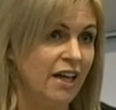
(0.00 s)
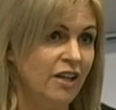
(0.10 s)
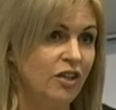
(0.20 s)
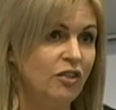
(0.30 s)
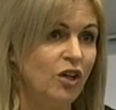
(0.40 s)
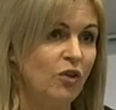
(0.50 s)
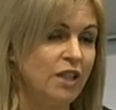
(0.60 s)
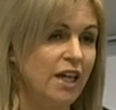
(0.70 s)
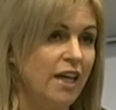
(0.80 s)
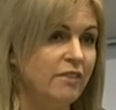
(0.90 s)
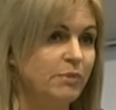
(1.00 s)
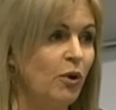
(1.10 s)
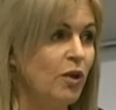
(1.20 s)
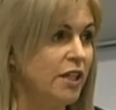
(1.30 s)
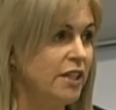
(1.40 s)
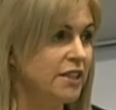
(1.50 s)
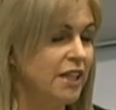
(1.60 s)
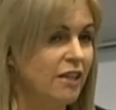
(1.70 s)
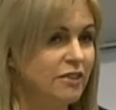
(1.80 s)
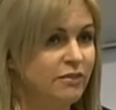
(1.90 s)
You know that I have spoken in this
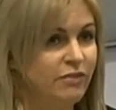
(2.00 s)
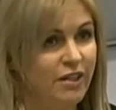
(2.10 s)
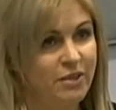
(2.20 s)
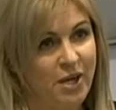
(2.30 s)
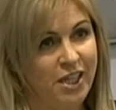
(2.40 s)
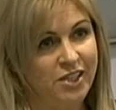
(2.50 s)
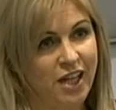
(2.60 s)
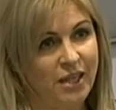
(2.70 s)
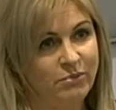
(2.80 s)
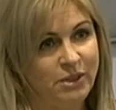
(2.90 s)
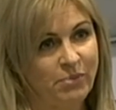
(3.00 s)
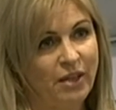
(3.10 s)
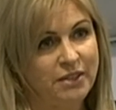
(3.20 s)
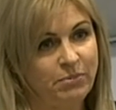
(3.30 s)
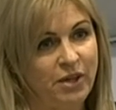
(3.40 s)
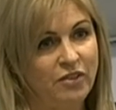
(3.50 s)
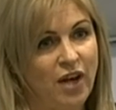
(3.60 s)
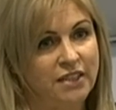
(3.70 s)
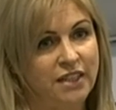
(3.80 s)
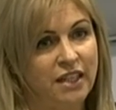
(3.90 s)
House very many times about
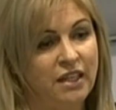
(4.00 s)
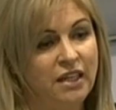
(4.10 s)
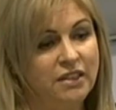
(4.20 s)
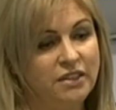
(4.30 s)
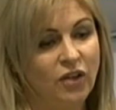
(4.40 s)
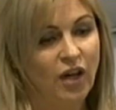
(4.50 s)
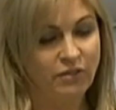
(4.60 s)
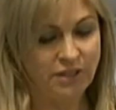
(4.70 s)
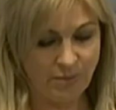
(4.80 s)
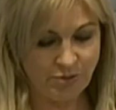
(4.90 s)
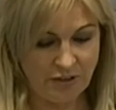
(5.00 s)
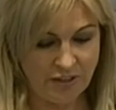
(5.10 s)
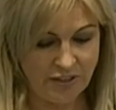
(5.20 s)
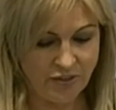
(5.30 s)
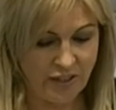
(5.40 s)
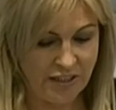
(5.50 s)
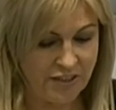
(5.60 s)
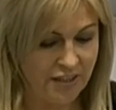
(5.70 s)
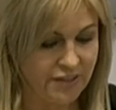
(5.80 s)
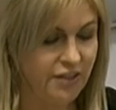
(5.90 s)
Spinraza, so I was absolutely thrilled
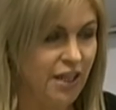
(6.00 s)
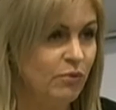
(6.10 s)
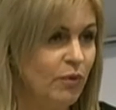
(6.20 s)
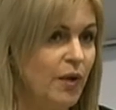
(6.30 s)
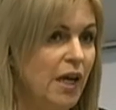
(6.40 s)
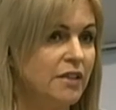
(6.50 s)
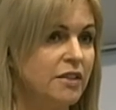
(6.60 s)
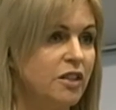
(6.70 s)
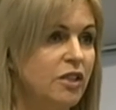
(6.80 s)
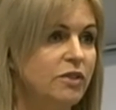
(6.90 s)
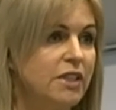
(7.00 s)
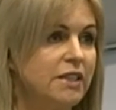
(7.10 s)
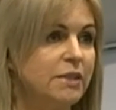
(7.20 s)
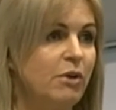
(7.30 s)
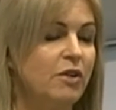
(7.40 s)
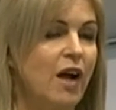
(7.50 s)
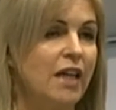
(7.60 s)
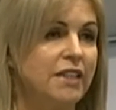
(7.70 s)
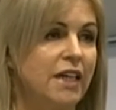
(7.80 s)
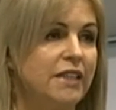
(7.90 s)
yesterday when we got the news that
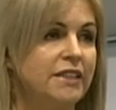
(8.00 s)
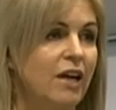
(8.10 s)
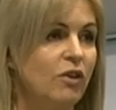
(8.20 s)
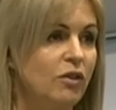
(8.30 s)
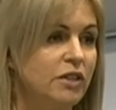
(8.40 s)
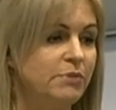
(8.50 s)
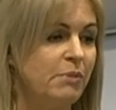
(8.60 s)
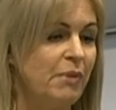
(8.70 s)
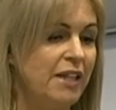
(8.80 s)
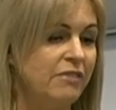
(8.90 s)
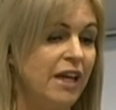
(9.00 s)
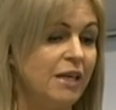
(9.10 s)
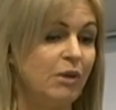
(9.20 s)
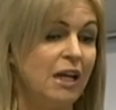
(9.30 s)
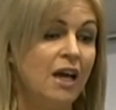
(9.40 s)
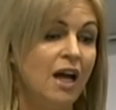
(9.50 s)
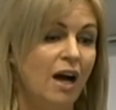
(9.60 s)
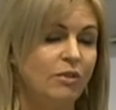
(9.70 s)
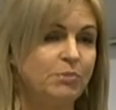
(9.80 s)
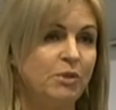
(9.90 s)
Spinraza is now going to be made available.
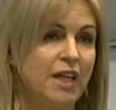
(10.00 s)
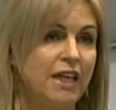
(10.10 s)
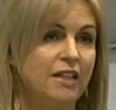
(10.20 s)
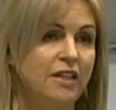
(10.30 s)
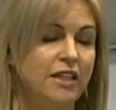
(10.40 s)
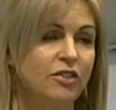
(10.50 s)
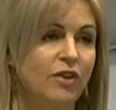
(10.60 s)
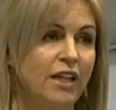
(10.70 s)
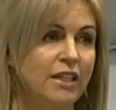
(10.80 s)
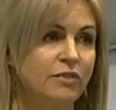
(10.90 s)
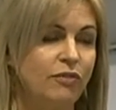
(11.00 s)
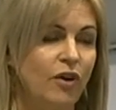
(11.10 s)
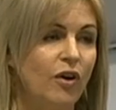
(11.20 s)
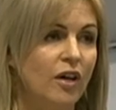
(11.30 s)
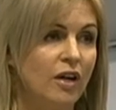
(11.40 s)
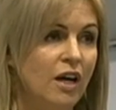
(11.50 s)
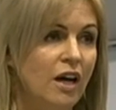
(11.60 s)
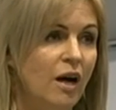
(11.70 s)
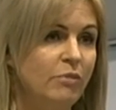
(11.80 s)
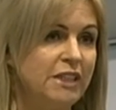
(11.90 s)
I was particularly thrilled for,
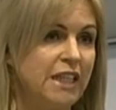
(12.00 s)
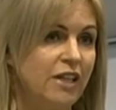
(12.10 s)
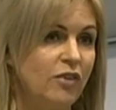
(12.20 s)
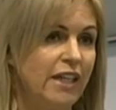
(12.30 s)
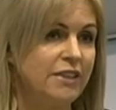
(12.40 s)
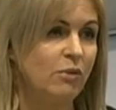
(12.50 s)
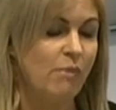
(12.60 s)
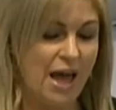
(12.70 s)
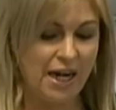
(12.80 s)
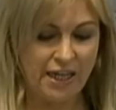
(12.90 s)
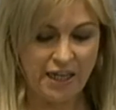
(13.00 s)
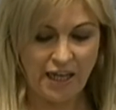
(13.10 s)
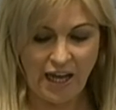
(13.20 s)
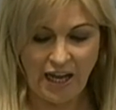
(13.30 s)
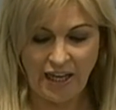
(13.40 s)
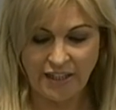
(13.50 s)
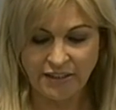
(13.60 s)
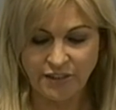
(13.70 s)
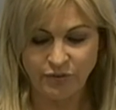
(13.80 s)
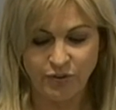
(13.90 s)
obviously, Grace O'Malley
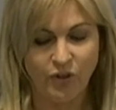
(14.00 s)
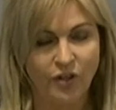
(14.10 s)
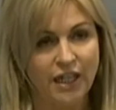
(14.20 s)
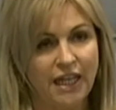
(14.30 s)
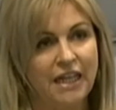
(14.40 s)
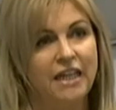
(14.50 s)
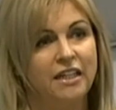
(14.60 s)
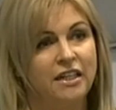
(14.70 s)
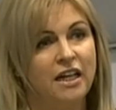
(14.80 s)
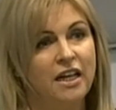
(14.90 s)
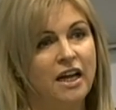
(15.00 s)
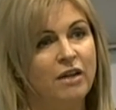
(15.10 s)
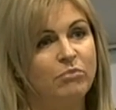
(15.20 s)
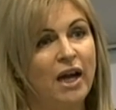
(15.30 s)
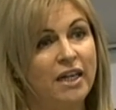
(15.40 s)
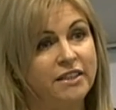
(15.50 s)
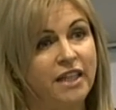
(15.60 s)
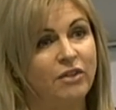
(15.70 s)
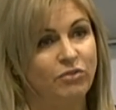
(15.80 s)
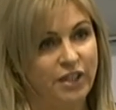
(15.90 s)
and for Killian Myers
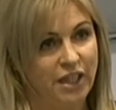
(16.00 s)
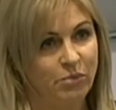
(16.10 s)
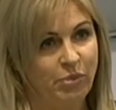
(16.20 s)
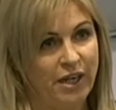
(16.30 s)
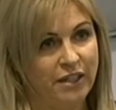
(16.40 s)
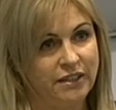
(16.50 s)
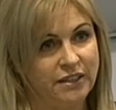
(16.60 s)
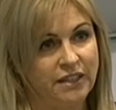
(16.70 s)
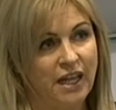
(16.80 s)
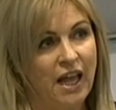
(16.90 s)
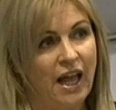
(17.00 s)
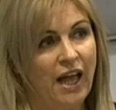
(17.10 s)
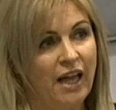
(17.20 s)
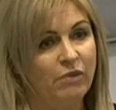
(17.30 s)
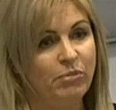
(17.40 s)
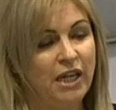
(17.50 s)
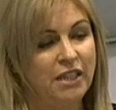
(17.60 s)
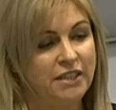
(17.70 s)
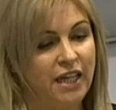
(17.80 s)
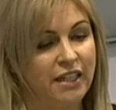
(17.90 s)
and for their parents,
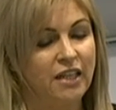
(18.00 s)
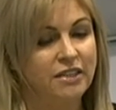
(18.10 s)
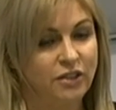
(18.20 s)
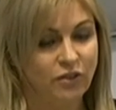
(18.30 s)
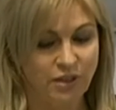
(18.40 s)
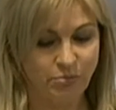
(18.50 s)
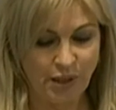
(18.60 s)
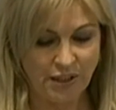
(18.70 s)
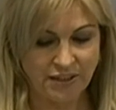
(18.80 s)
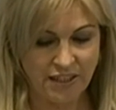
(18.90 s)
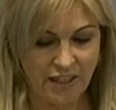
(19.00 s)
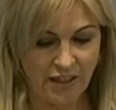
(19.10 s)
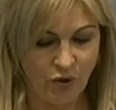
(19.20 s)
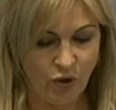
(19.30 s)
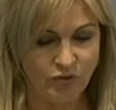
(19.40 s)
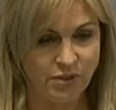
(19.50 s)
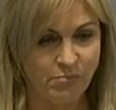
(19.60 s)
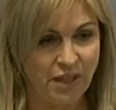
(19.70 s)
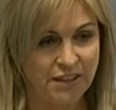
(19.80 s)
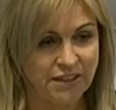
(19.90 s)
because I had got to know them personally over the
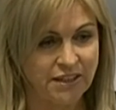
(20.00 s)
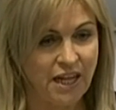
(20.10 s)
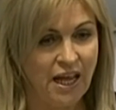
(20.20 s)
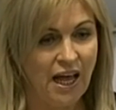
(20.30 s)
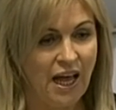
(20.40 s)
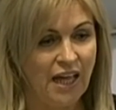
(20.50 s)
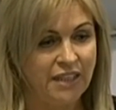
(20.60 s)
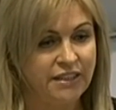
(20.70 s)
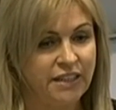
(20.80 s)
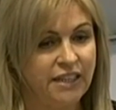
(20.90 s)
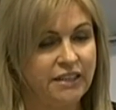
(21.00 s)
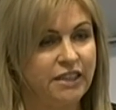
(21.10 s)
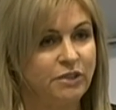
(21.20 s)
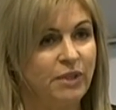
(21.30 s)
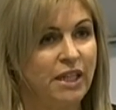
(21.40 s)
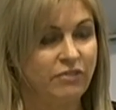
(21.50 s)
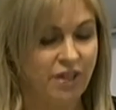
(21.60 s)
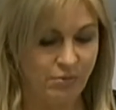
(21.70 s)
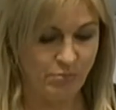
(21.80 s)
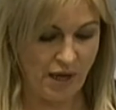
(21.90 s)
months. And this will give
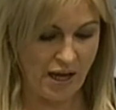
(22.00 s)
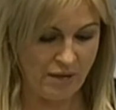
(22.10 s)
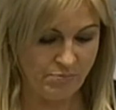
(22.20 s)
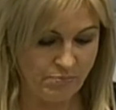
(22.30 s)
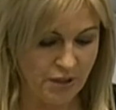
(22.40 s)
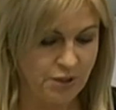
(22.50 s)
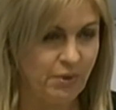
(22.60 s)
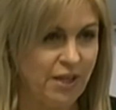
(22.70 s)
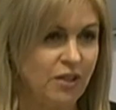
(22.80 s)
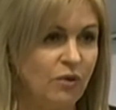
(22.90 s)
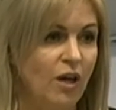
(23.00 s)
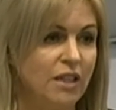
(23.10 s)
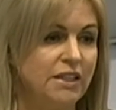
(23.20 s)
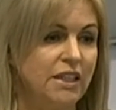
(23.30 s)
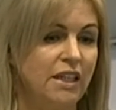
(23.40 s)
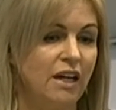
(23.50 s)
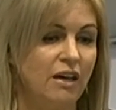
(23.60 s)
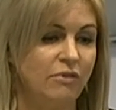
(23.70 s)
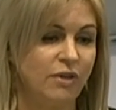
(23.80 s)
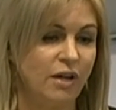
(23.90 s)
them a much better quality
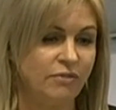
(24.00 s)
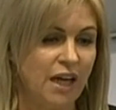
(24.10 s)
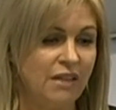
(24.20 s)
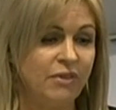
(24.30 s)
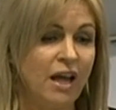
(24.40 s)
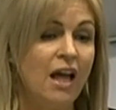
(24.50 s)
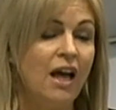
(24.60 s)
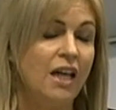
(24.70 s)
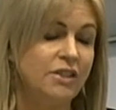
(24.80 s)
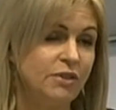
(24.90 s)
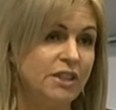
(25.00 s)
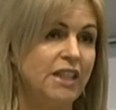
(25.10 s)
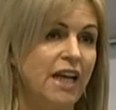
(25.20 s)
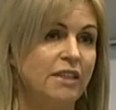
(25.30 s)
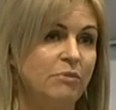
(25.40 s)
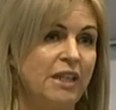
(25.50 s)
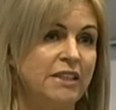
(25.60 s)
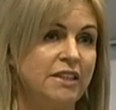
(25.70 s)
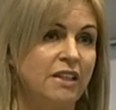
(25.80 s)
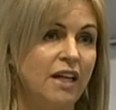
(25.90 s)
of life. I do want to thank the Minister.